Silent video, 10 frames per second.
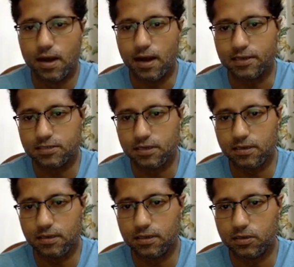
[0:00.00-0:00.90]
I
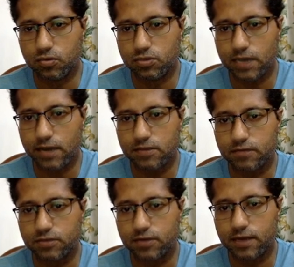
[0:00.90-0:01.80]
see in the two sides of
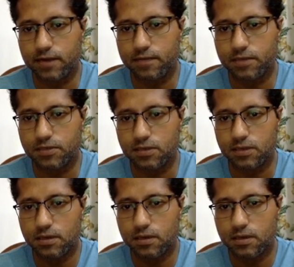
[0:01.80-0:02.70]
the triangle ABC,